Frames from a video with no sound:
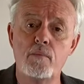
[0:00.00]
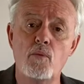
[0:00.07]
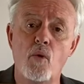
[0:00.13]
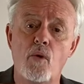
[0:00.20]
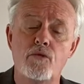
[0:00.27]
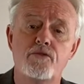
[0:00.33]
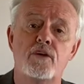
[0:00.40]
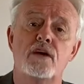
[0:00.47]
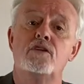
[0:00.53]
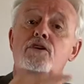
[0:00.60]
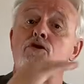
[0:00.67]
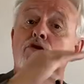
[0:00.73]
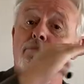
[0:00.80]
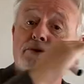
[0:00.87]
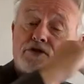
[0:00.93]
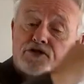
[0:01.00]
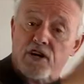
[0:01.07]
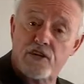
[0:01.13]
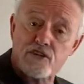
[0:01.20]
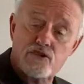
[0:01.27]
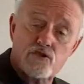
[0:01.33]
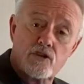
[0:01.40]
more thing that you're
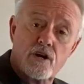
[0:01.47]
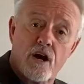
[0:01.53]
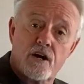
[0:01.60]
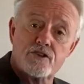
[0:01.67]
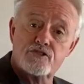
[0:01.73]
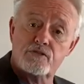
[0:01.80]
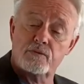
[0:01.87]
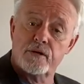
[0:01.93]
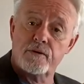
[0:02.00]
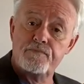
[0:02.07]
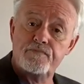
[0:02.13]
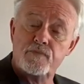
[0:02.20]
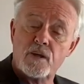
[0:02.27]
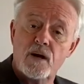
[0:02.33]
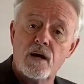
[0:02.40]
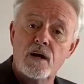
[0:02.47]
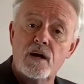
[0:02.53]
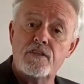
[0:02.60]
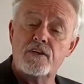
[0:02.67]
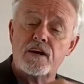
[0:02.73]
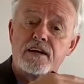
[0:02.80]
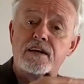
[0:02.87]
presenting to your customer
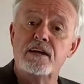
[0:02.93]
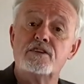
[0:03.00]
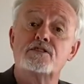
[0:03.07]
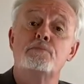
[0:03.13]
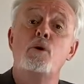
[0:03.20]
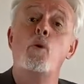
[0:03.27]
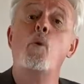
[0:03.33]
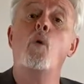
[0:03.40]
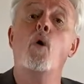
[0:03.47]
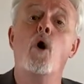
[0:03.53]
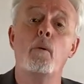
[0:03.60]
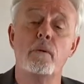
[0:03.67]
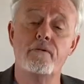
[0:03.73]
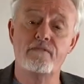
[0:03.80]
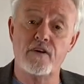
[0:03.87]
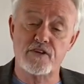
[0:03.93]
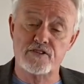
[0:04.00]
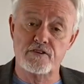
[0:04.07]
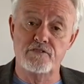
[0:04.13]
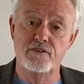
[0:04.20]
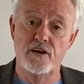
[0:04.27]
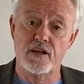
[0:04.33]
that gives them a warm and fuzzy
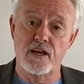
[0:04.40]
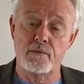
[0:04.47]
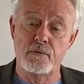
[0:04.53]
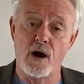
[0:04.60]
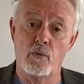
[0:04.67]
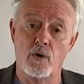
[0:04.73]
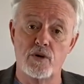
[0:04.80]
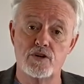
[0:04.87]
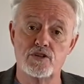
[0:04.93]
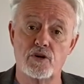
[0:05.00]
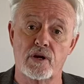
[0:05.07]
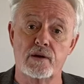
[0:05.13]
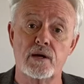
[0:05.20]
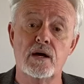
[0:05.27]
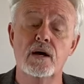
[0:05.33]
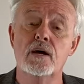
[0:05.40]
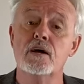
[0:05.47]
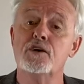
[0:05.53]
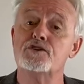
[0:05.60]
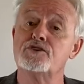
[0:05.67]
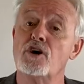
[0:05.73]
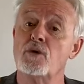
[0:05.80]
feeling about what you're doing.
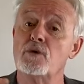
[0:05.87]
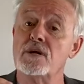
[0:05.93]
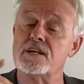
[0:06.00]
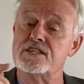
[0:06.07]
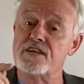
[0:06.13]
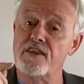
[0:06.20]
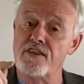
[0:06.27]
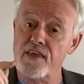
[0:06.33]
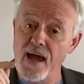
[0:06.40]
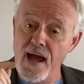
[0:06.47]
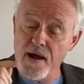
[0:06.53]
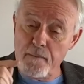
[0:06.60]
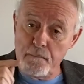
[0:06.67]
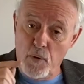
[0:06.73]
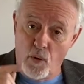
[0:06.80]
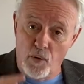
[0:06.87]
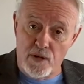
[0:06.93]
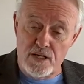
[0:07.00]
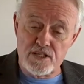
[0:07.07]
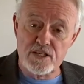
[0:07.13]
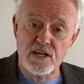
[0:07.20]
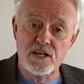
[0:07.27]
So to that
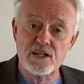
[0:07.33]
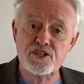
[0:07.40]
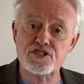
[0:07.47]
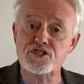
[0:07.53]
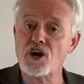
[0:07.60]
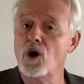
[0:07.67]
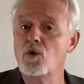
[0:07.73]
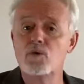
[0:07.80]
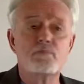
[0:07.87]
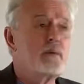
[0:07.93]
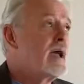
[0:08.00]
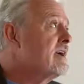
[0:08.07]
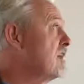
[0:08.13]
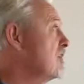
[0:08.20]
point, don't make a